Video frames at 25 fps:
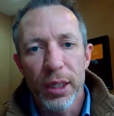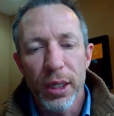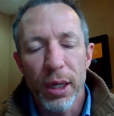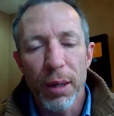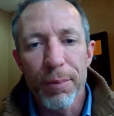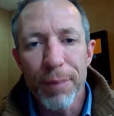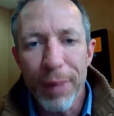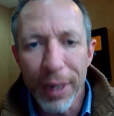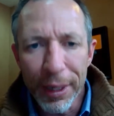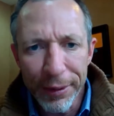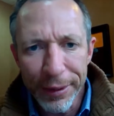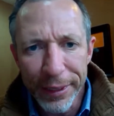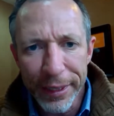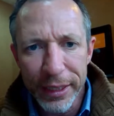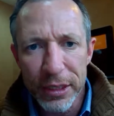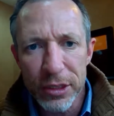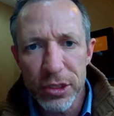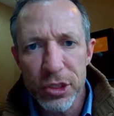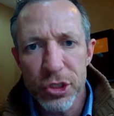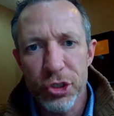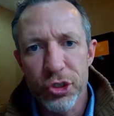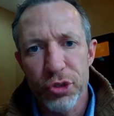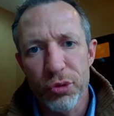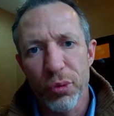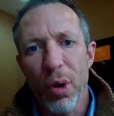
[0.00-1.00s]

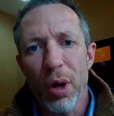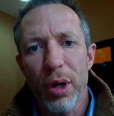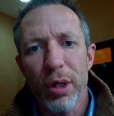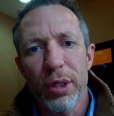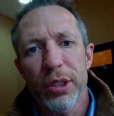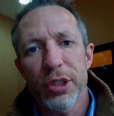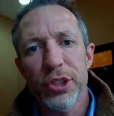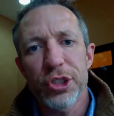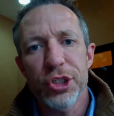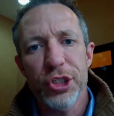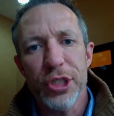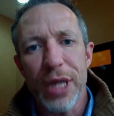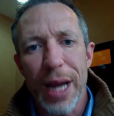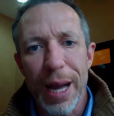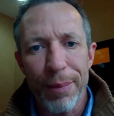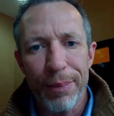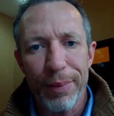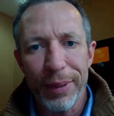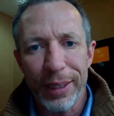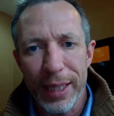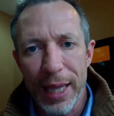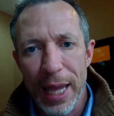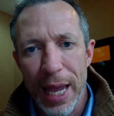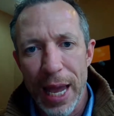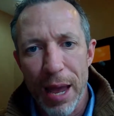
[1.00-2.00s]
Americans' drunk
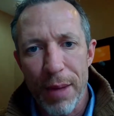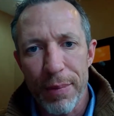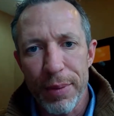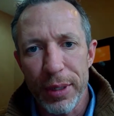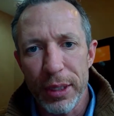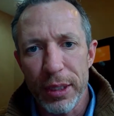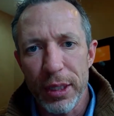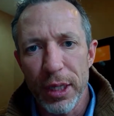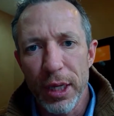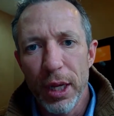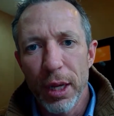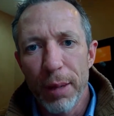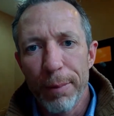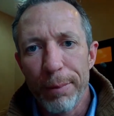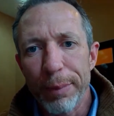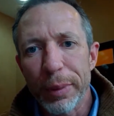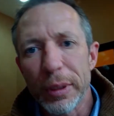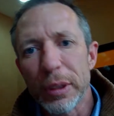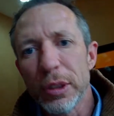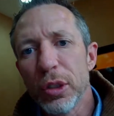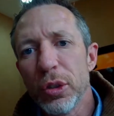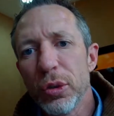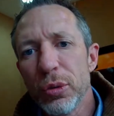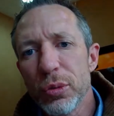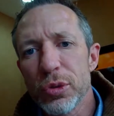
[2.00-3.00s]
shopping habit
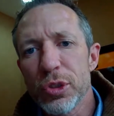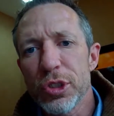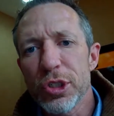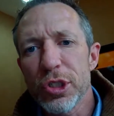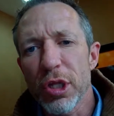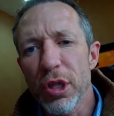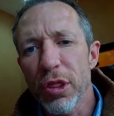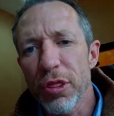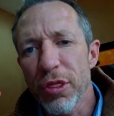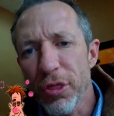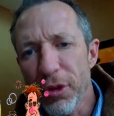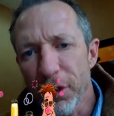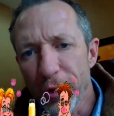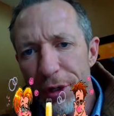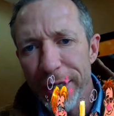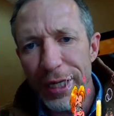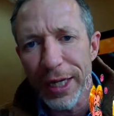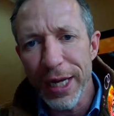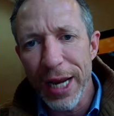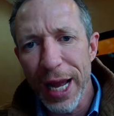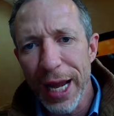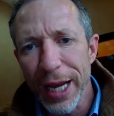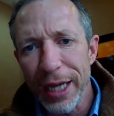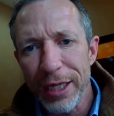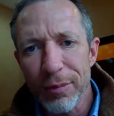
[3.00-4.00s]
balloons to
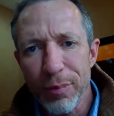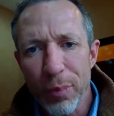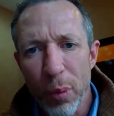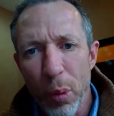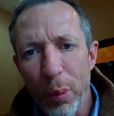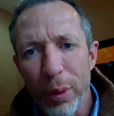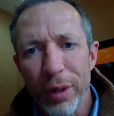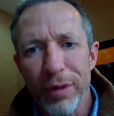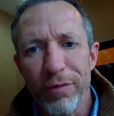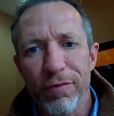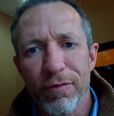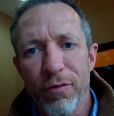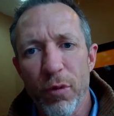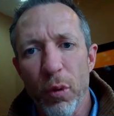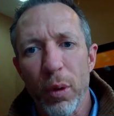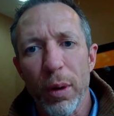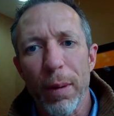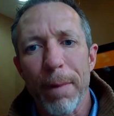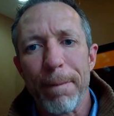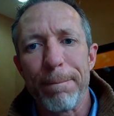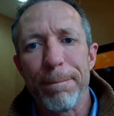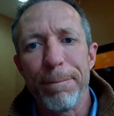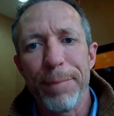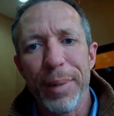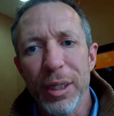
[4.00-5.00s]

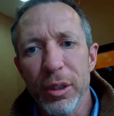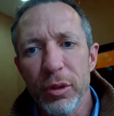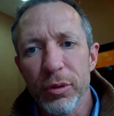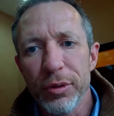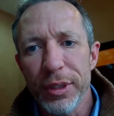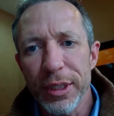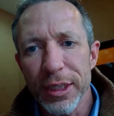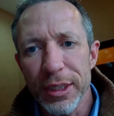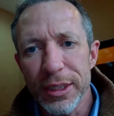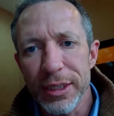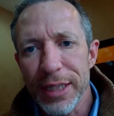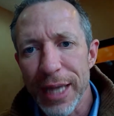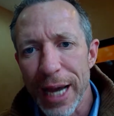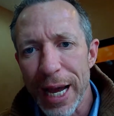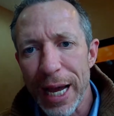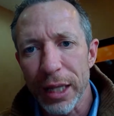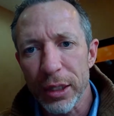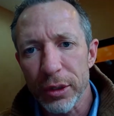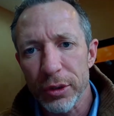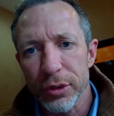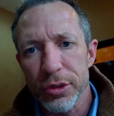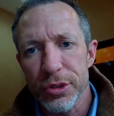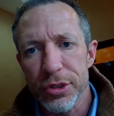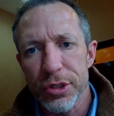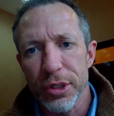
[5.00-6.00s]
$39.4 billion
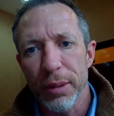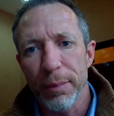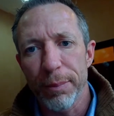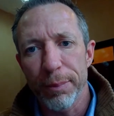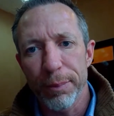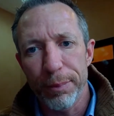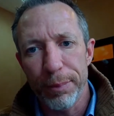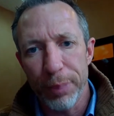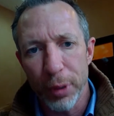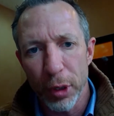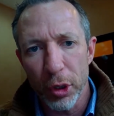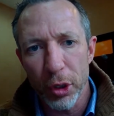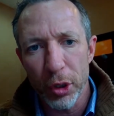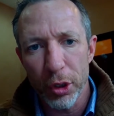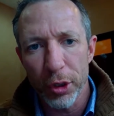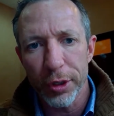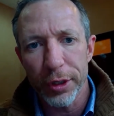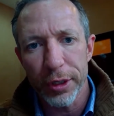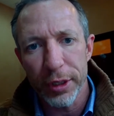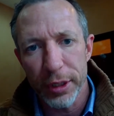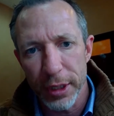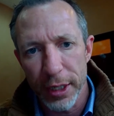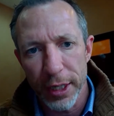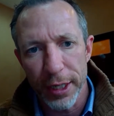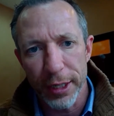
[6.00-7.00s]

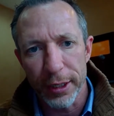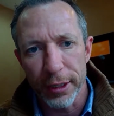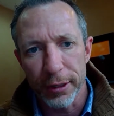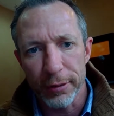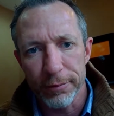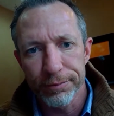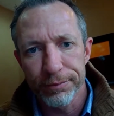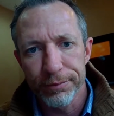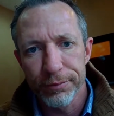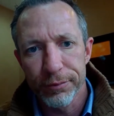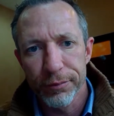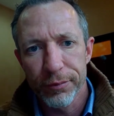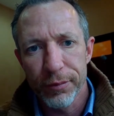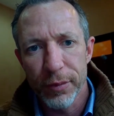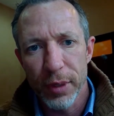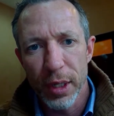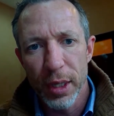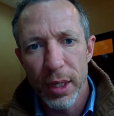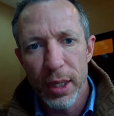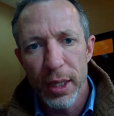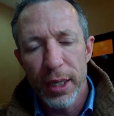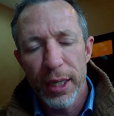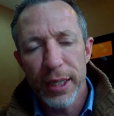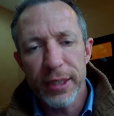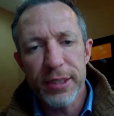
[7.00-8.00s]
per year.
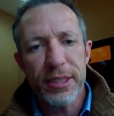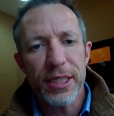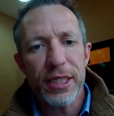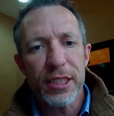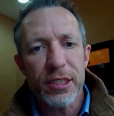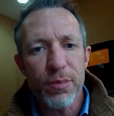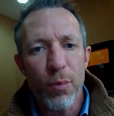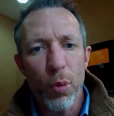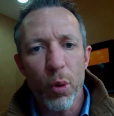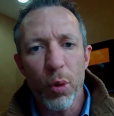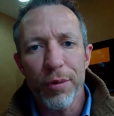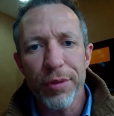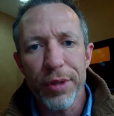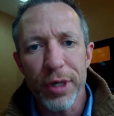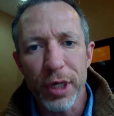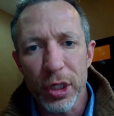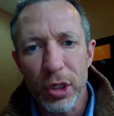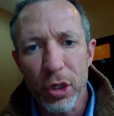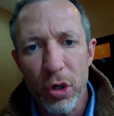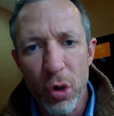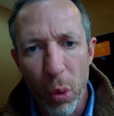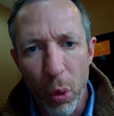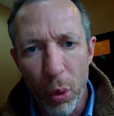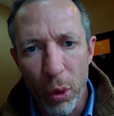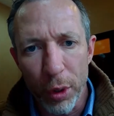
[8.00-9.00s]
It says more than a
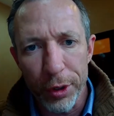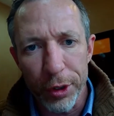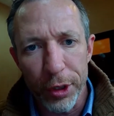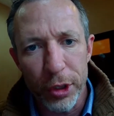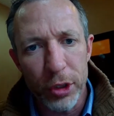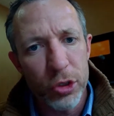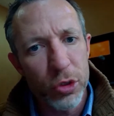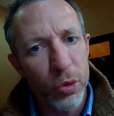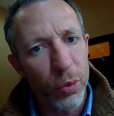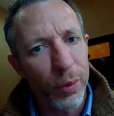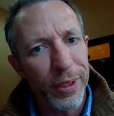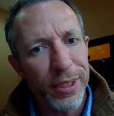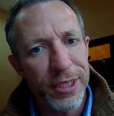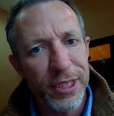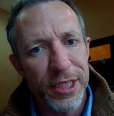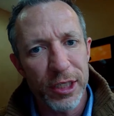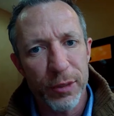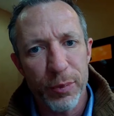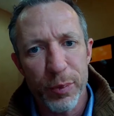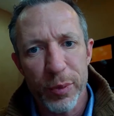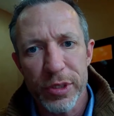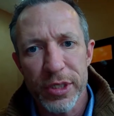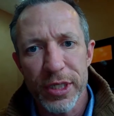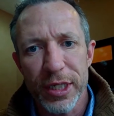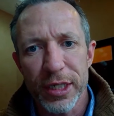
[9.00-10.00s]
quarter,
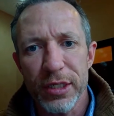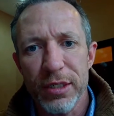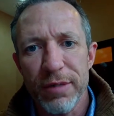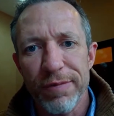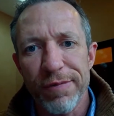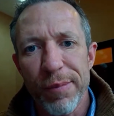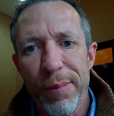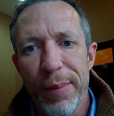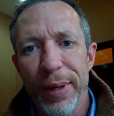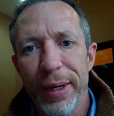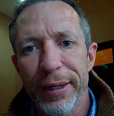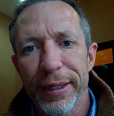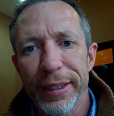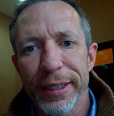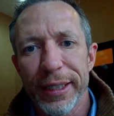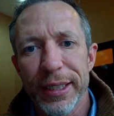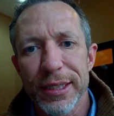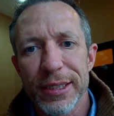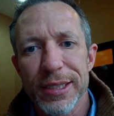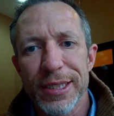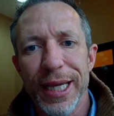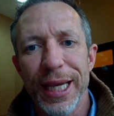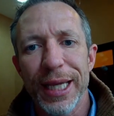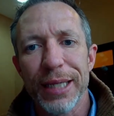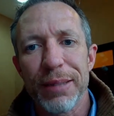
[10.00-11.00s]
26% of
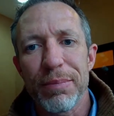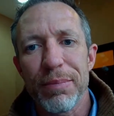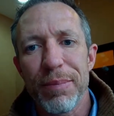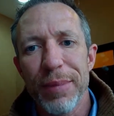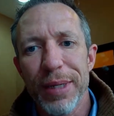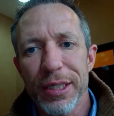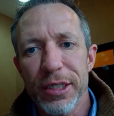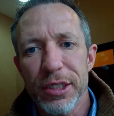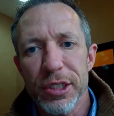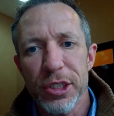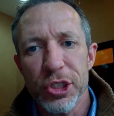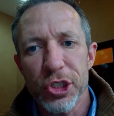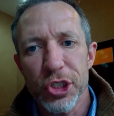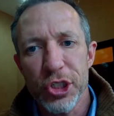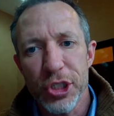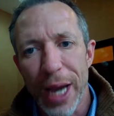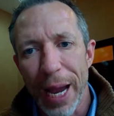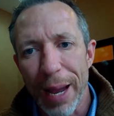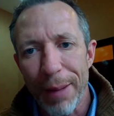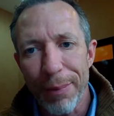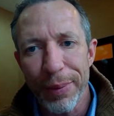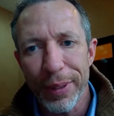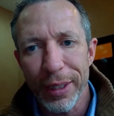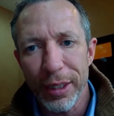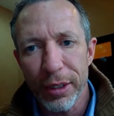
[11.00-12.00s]
Americans admit to
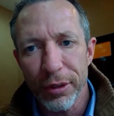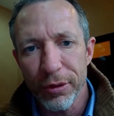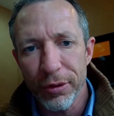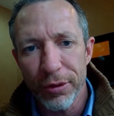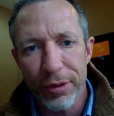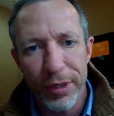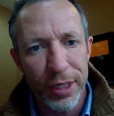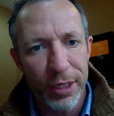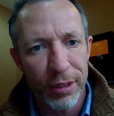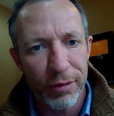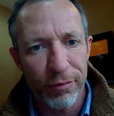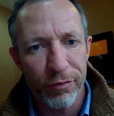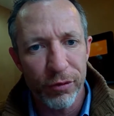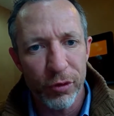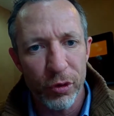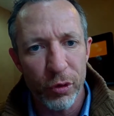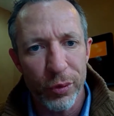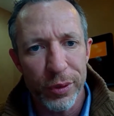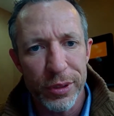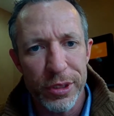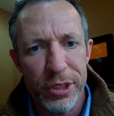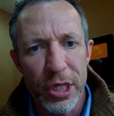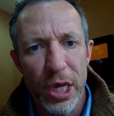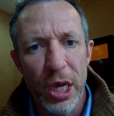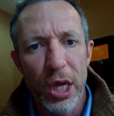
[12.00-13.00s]
shopping under the
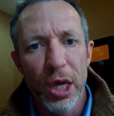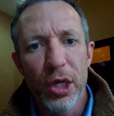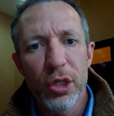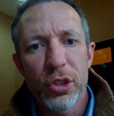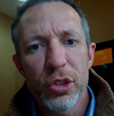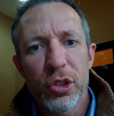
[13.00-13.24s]
influence,